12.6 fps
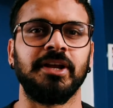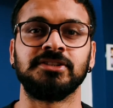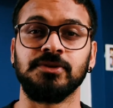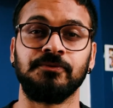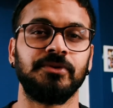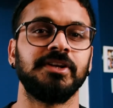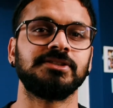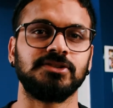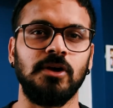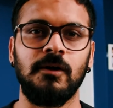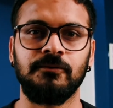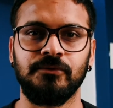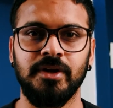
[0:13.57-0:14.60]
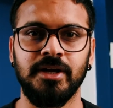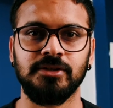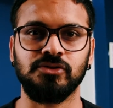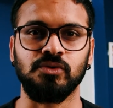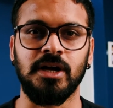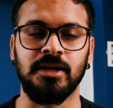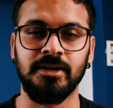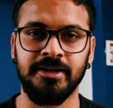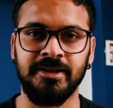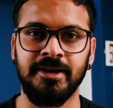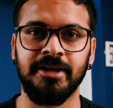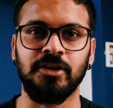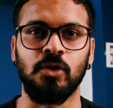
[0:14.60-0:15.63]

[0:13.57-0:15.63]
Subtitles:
It's a free software to color grade